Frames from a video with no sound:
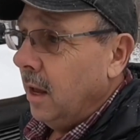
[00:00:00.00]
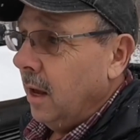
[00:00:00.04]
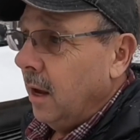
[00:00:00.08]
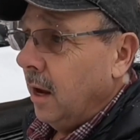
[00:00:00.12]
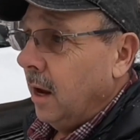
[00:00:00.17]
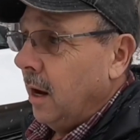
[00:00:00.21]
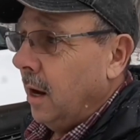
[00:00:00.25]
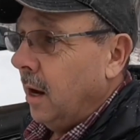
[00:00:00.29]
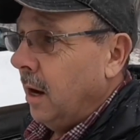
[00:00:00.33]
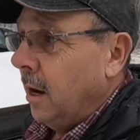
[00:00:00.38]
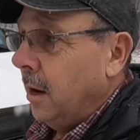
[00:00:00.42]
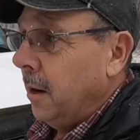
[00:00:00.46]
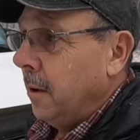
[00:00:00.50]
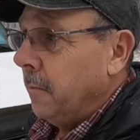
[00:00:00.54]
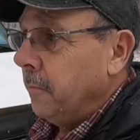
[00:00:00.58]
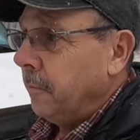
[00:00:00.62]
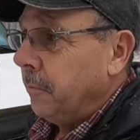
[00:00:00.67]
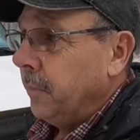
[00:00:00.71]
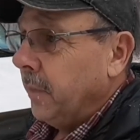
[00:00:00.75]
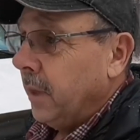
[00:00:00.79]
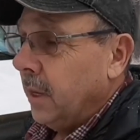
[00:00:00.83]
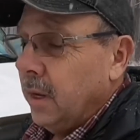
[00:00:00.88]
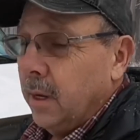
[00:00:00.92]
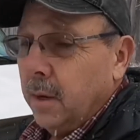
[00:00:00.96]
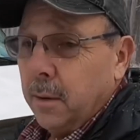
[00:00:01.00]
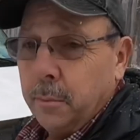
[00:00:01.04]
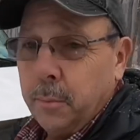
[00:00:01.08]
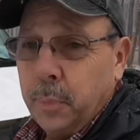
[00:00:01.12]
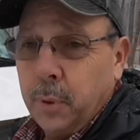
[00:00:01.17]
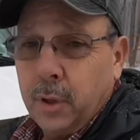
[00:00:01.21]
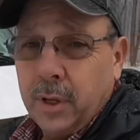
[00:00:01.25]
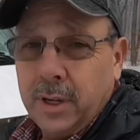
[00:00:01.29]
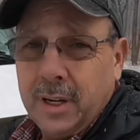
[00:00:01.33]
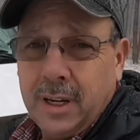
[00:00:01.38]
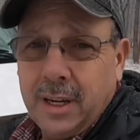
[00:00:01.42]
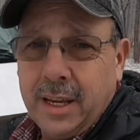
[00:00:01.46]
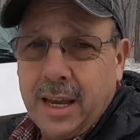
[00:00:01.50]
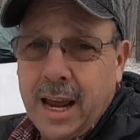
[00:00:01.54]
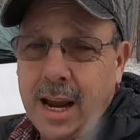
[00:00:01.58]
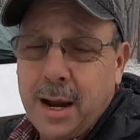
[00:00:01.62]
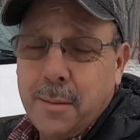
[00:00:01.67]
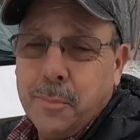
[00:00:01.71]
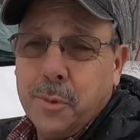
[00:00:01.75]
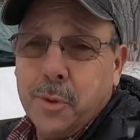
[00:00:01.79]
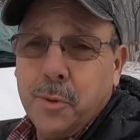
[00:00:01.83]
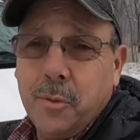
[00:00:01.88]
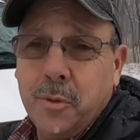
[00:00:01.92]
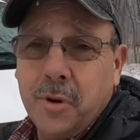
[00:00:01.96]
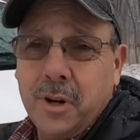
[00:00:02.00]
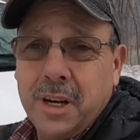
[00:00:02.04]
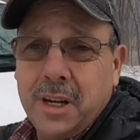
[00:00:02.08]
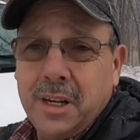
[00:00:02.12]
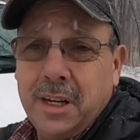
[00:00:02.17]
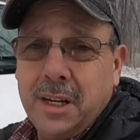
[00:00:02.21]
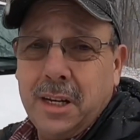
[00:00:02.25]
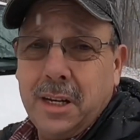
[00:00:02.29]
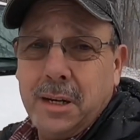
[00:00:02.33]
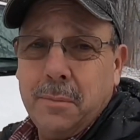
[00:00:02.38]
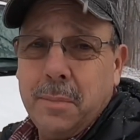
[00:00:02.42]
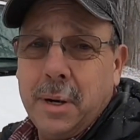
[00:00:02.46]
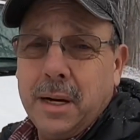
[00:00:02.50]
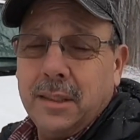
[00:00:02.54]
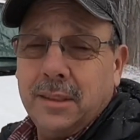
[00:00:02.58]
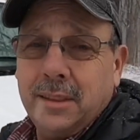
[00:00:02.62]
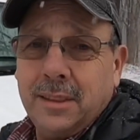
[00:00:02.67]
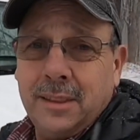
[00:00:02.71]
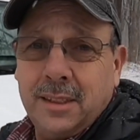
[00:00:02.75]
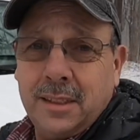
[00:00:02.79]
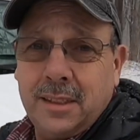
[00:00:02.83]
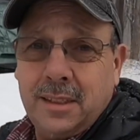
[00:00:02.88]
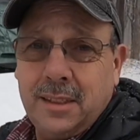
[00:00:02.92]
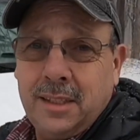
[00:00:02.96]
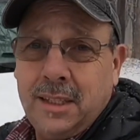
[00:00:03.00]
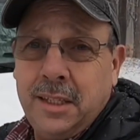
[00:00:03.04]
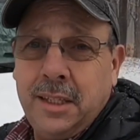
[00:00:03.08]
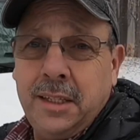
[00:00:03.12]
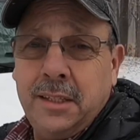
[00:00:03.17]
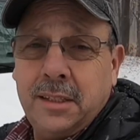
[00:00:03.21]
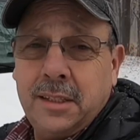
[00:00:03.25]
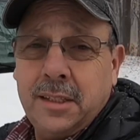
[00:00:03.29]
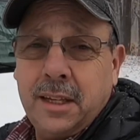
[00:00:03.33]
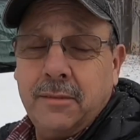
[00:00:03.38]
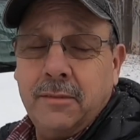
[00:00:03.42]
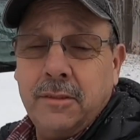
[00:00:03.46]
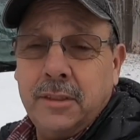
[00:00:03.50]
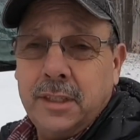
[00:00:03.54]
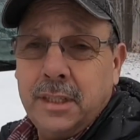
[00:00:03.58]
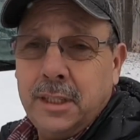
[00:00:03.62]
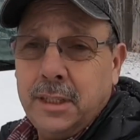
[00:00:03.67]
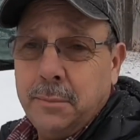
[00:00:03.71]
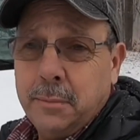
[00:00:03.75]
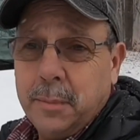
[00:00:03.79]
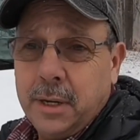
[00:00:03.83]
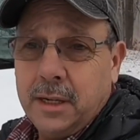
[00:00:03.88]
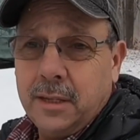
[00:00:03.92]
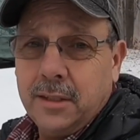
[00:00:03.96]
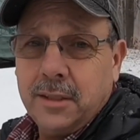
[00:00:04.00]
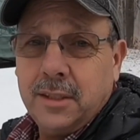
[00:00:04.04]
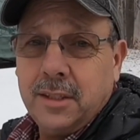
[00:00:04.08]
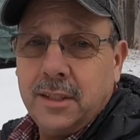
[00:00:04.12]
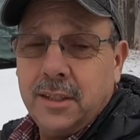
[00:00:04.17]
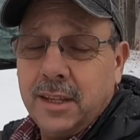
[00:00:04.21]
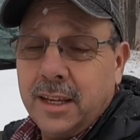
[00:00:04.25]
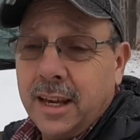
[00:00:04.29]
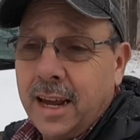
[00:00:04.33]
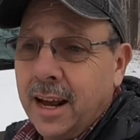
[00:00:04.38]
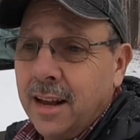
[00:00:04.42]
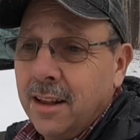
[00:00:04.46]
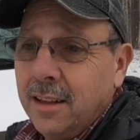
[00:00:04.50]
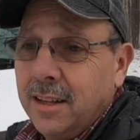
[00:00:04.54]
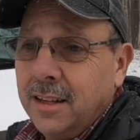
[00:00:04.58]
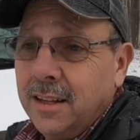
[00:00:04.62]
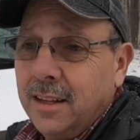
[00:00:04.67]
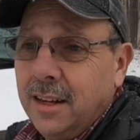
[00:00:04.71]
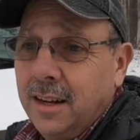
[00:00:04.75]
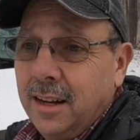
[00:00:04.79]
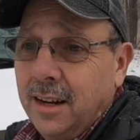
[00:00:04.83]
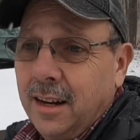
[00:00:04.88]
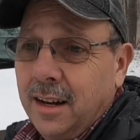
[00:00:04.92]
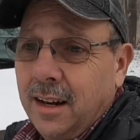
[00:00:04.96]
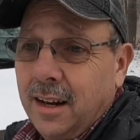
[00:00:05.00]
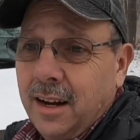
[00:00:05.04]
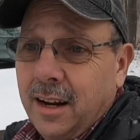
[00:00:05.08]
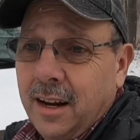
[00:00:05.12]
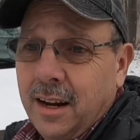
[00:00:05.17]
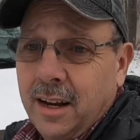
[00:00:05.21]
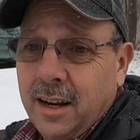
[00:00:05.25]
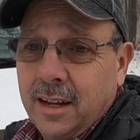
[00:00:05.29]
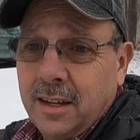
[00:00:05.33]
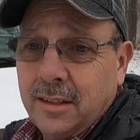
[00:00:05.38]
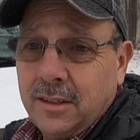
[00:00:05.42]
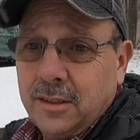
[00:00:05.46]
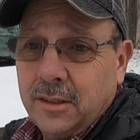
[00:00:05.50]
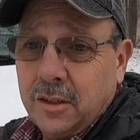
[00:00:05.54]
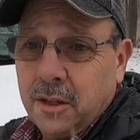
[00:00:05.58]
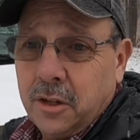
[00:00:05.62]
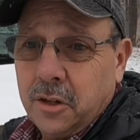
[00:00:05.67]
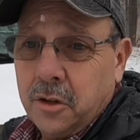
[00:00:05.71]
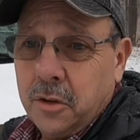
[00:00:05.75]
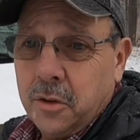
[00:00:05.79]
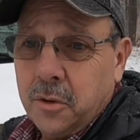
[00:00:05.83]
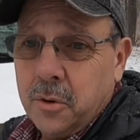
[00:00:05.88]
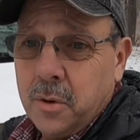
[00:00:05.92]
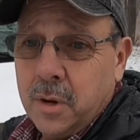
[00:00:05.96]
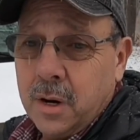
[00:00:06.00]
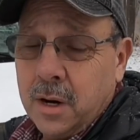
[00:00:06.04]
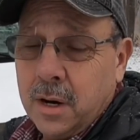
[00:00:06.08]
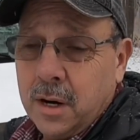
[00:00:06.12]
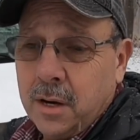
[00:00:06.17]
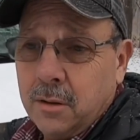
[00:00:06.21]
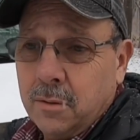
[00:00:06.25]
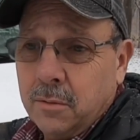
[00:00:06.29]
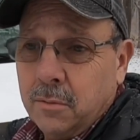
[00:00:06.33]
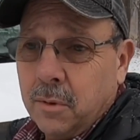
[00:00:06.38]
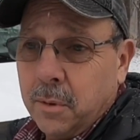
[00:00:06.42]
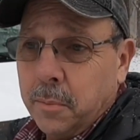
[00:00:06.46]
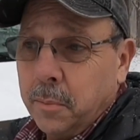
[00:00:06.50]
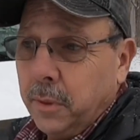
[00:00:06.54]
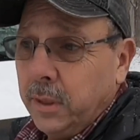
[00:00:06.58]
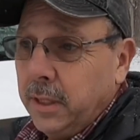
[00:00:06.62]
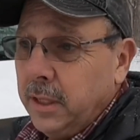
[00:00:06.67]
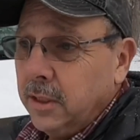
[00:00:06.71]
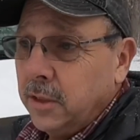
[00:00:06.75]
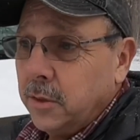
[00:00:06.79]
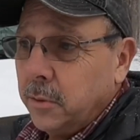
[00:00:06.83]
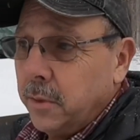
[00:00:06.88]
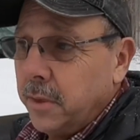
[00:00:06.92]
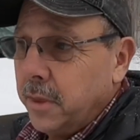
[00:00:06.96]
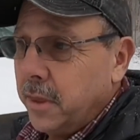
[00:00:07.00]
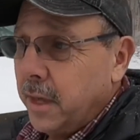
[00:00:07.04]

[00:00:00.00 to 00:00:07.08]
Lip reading: Pulling the camper, we're getting about 16, 17 miles to the gallon. And so we're pleased with